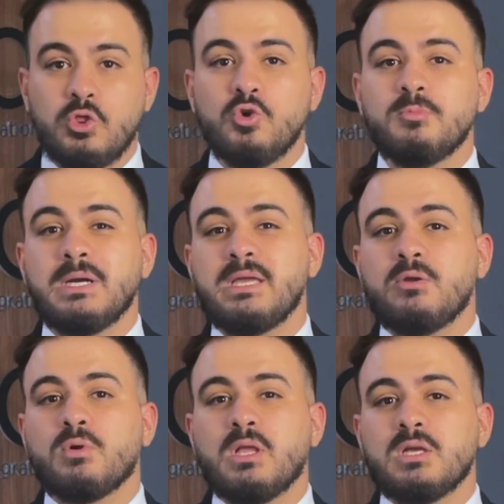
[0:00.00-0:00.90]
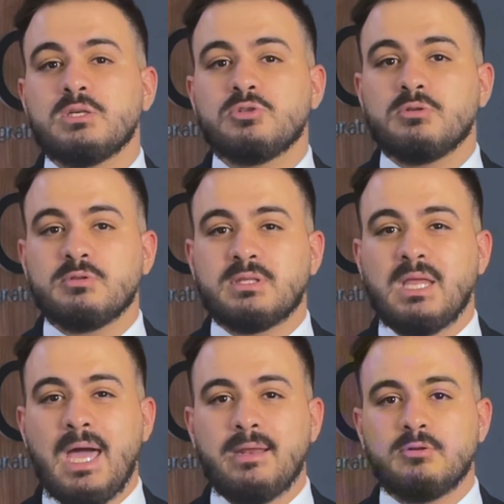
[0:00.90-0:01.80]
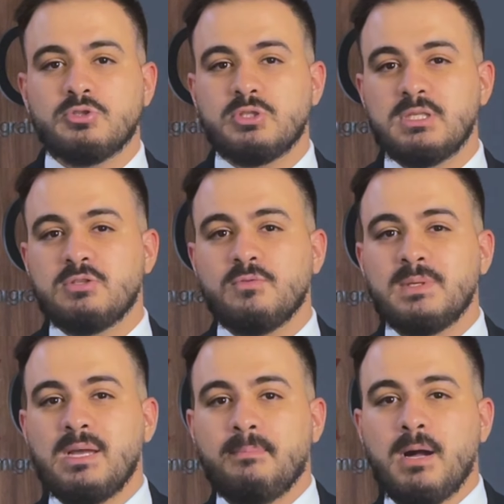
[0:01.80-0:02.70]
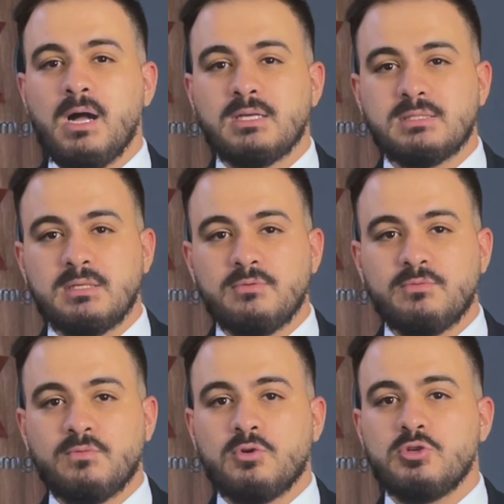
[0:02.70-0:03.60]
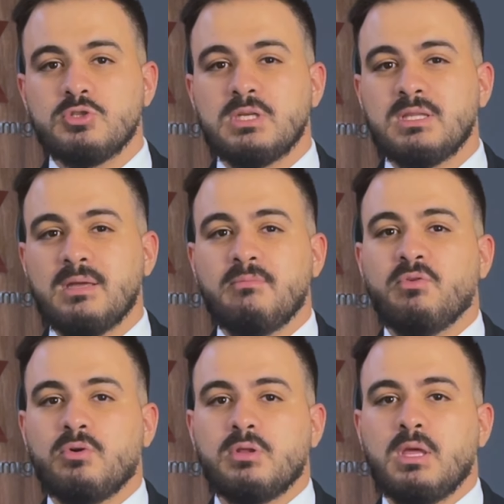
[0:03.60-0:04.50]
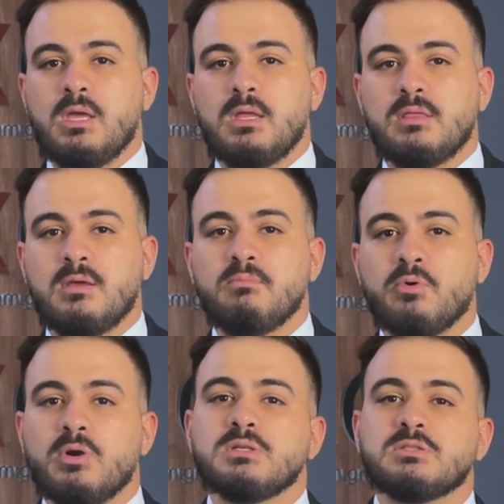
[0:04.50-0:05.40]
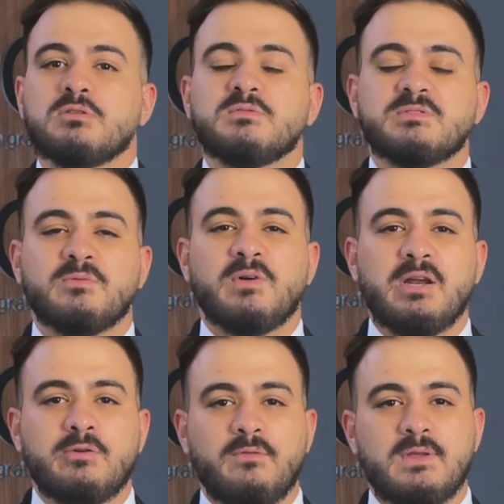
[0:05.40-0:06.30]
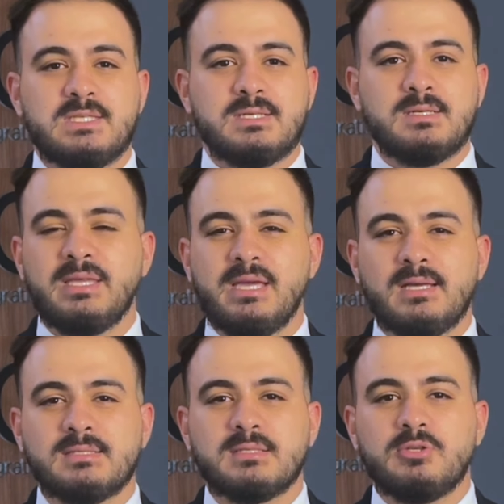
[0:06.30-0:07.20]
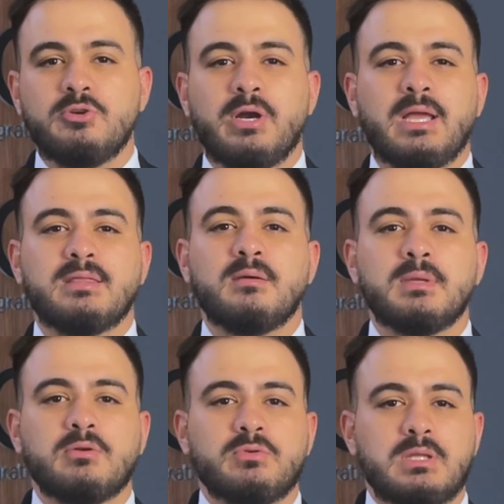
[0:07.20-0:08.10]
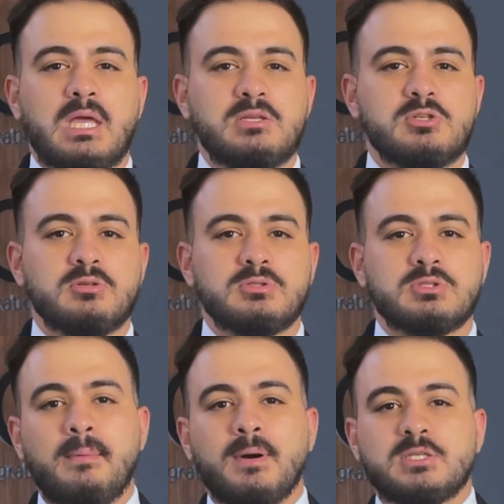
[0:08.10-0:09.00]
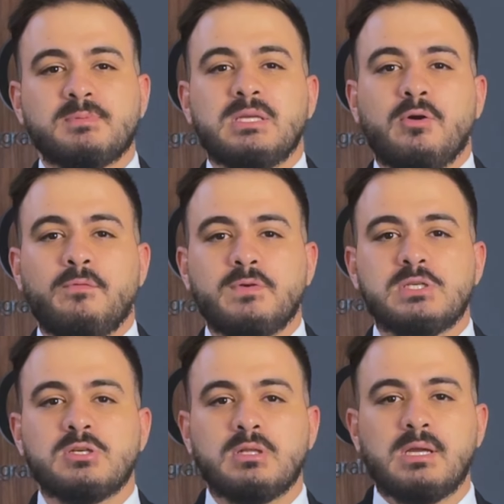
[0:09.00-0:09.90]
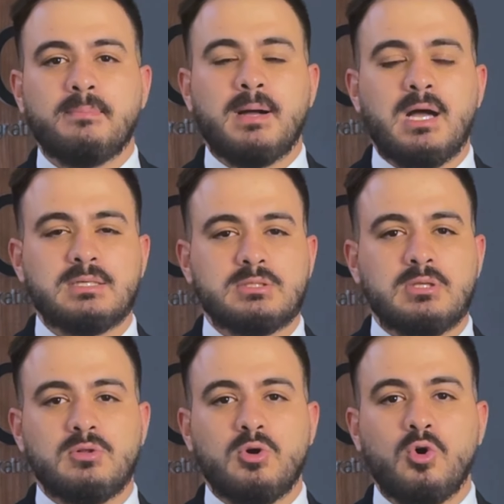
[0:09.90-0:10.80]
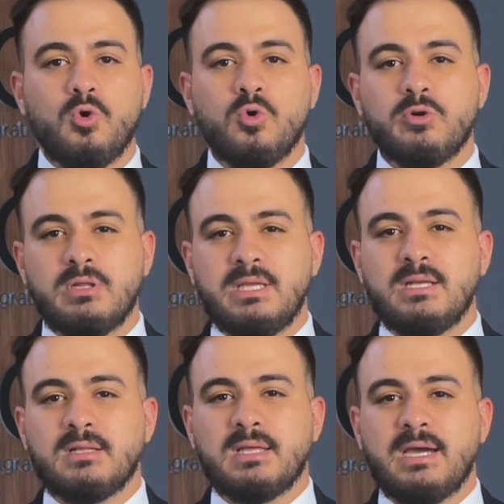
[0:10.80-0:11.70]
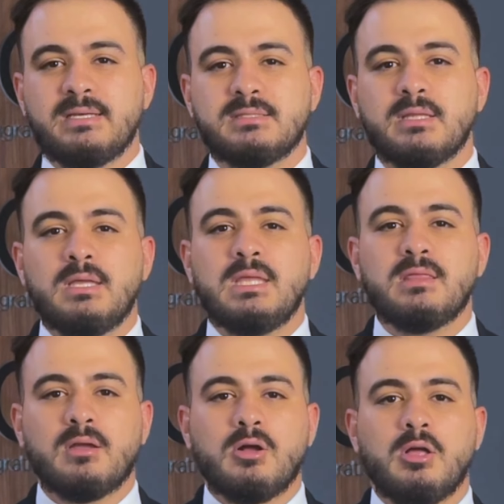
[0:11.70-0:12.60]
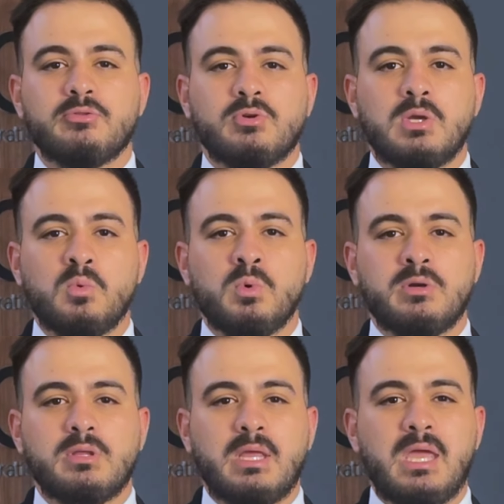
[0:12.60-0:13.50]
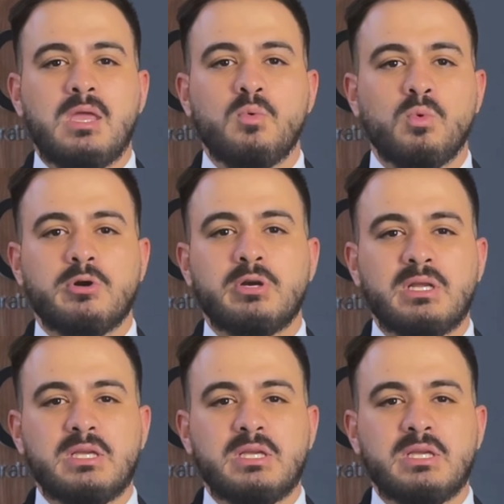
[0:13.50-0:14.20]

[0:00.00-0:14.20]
Do my educational titles need to be apostilled for using them for the temporary service provider visa? Yes, your academic credentials must be officially apostilled or legalized in the country where they were